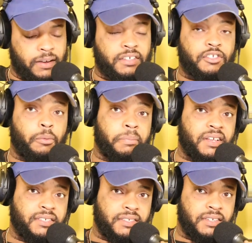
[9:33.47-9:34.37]
So
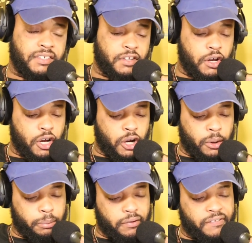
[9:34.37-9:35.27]
businesses,
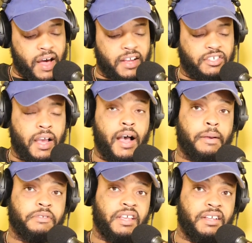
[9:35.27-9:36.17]
provide
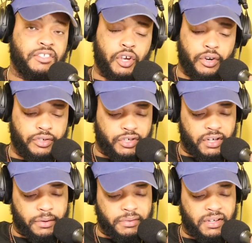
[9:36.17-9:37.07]
jobs,
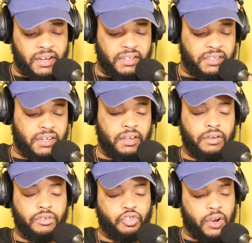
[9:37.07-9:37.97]
internships,
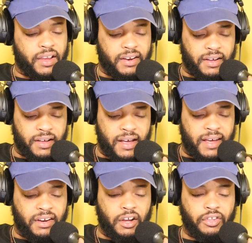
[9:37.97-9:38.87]
skill training,
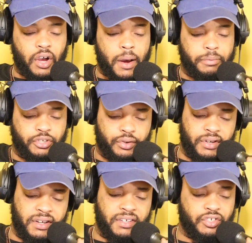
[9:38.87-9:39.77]
and other
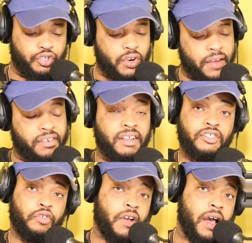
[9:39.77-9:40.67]
opportunities to trafficking
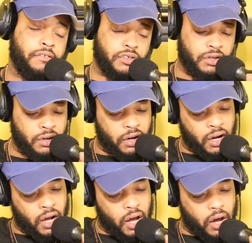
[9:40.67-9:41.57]
survivors.
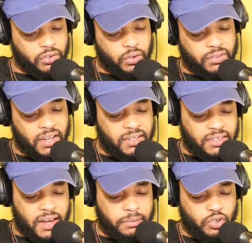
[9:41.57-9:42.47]
Also, take
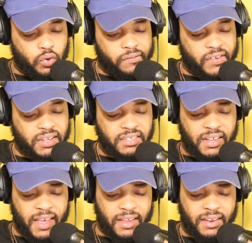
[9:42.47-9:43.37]
steps to
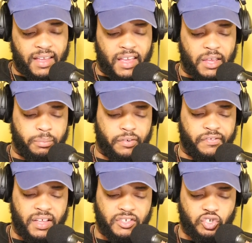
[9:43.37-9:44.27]
investigate and
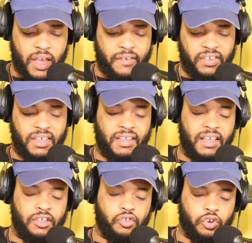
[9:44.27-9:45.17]
prevent trafficking
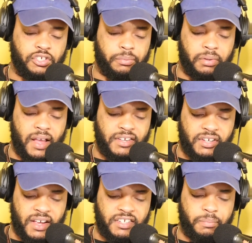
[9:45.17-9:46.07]
in your supply
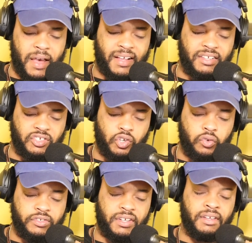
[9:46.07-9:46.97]
chains by
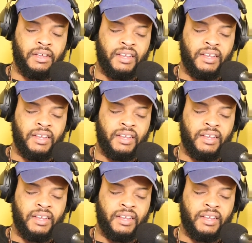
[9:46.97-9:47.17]
consulting